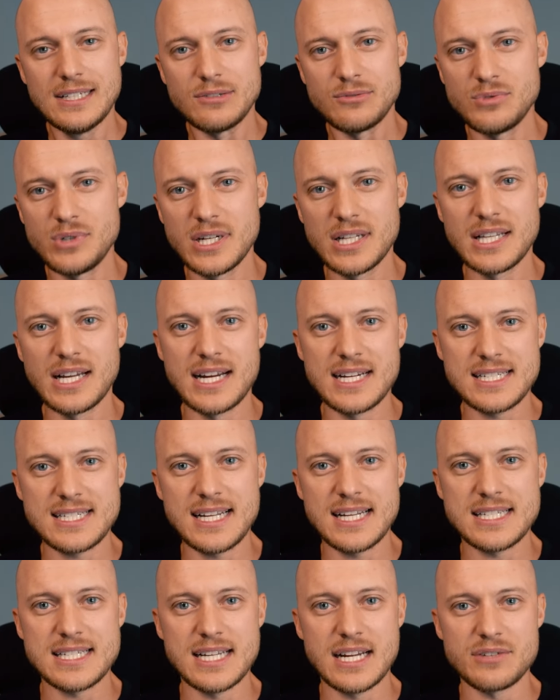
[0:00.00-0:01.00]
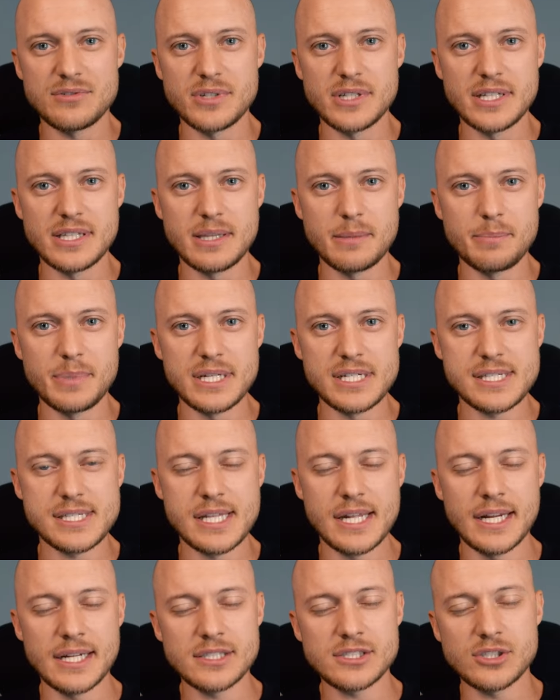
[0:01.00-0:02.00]
realized that's not really the best
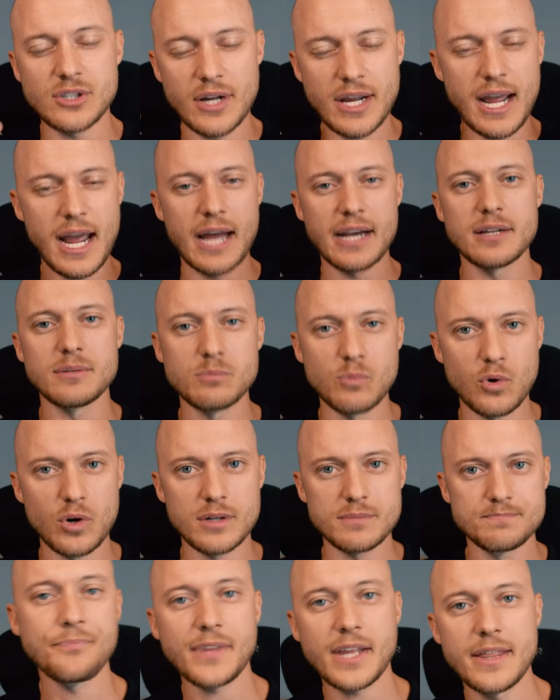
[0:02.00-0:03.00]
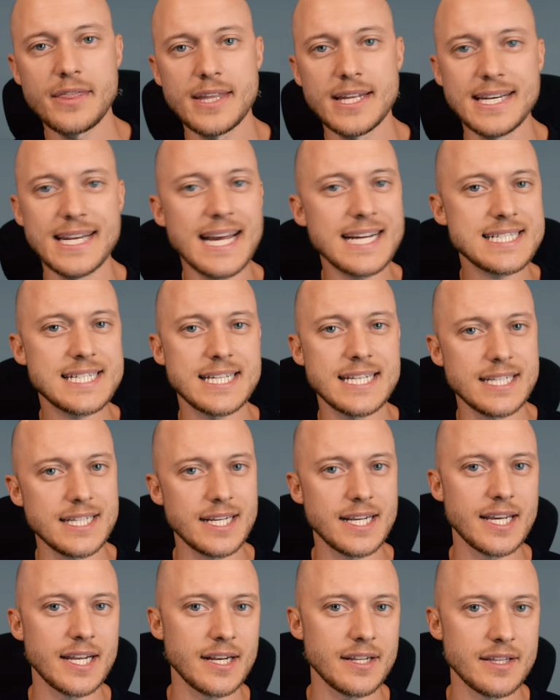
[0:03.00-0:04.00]
thing, so I added more. The next
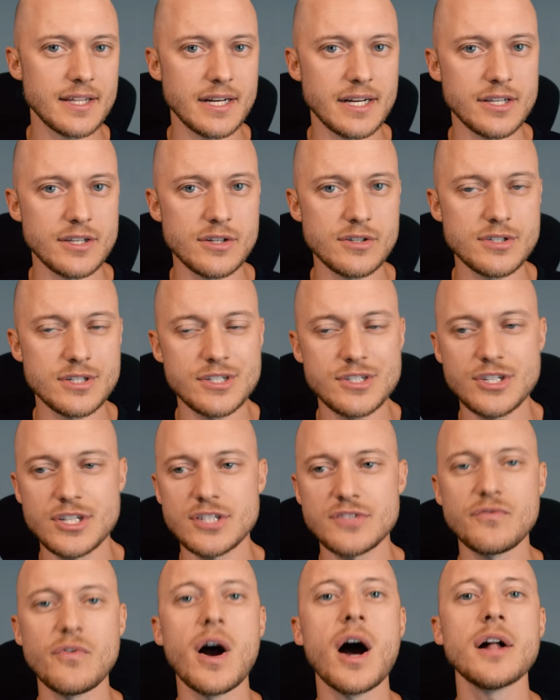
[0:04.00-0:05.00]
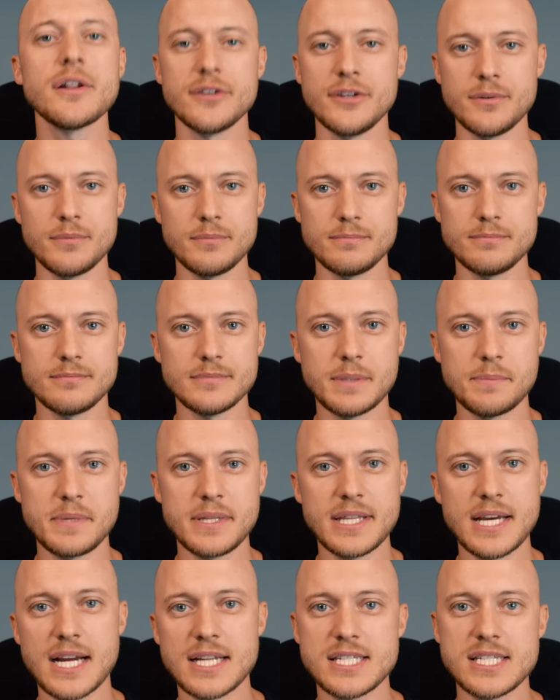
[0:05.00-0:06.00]
indicator that I use is just volume. I
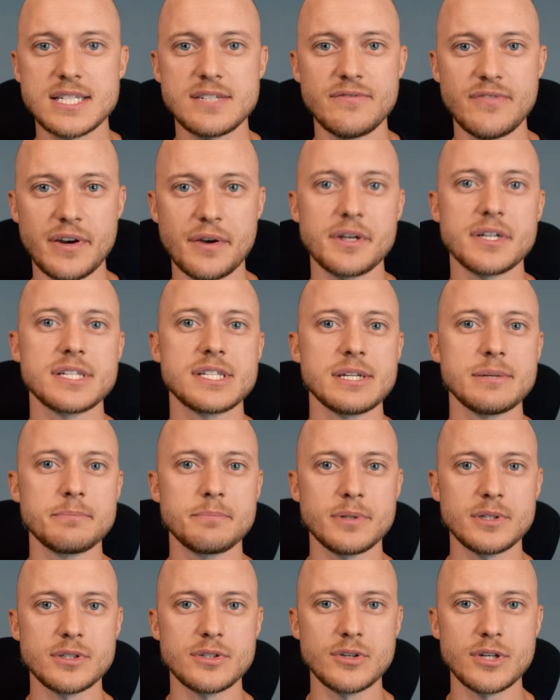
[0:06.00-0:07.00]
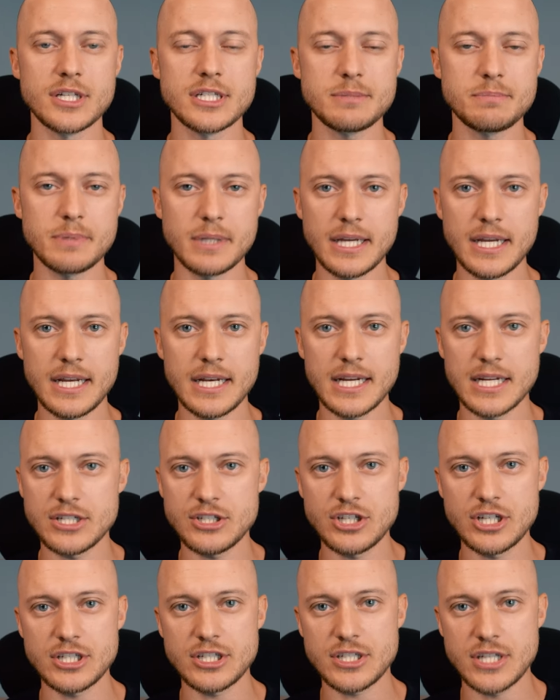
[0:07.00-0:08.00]
mean, that's very simple to explain. It
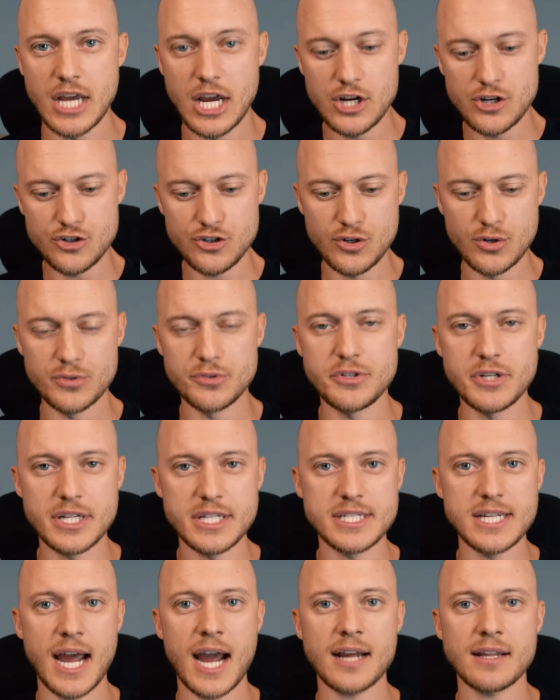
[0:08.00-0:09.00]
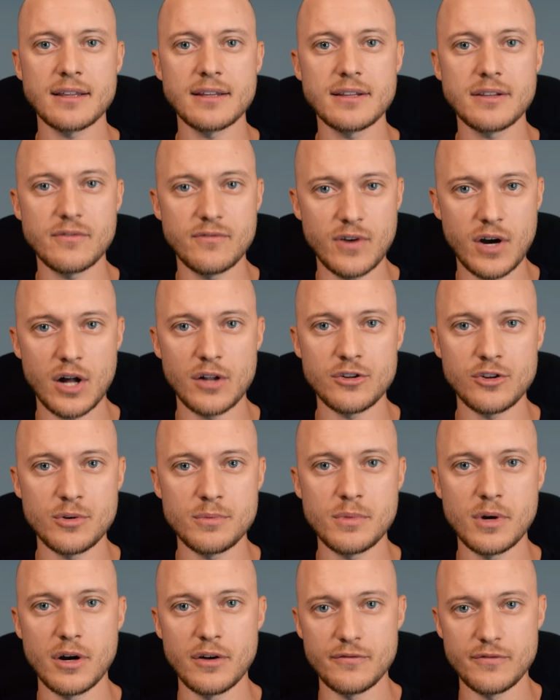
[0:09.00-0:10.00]
just shows you exactly the
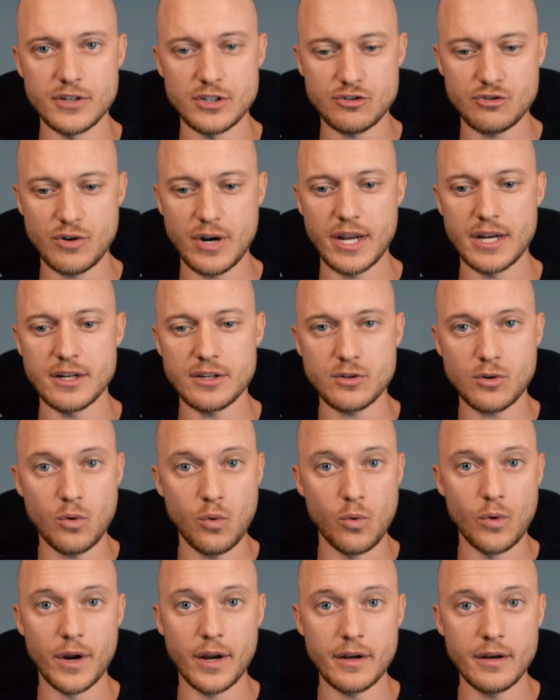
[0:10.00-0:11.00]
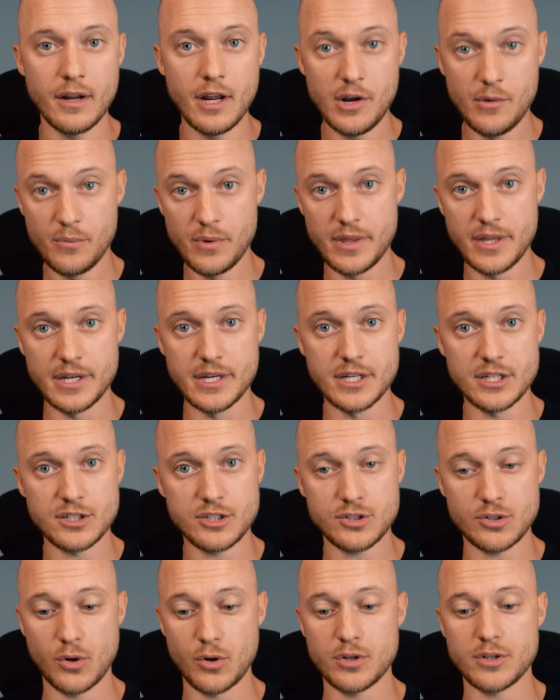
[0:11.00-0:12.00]
volume of a traded coin within a
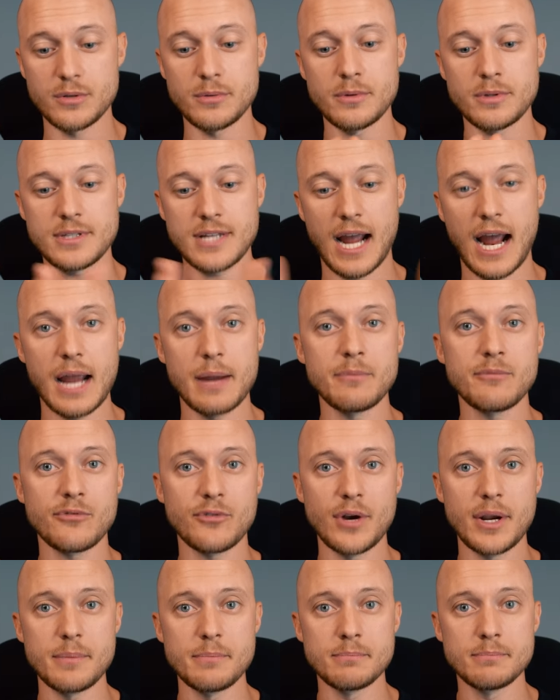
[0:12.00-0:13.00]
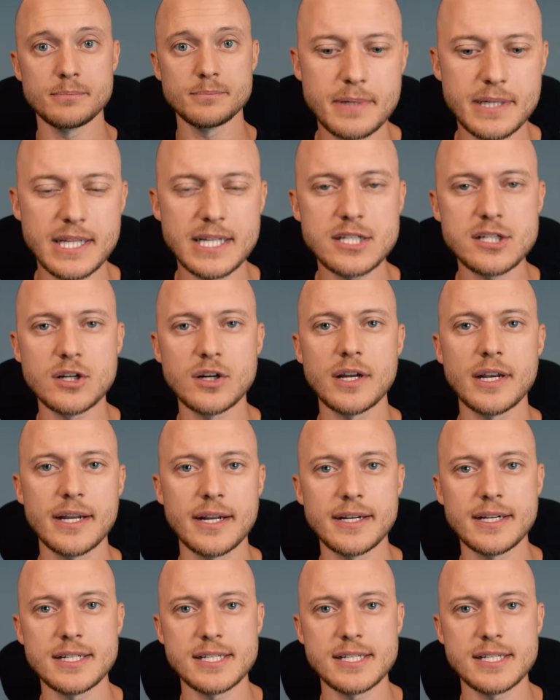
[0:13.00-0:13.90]
certain time frame. But let's look at an